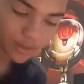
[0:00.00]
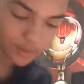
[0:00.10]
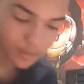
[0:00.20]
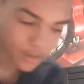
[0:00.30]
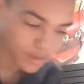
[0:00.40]

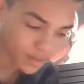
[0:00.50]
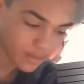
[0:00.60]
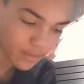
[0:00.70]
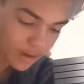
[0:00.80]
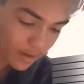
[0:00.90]
So
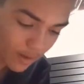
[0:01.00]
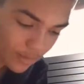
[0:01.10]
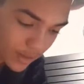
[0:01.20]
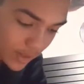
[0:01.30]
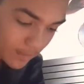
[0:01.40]

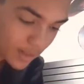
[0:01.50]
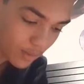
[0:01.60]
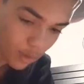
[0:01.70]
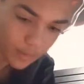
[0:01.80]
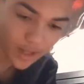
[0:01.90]
Everything you need
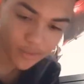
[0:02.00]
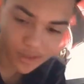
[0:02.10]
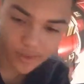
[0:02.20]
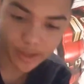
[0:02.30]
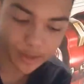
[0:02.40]
will be in this
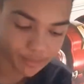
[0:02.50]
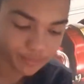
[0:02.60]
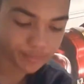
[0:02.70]
video.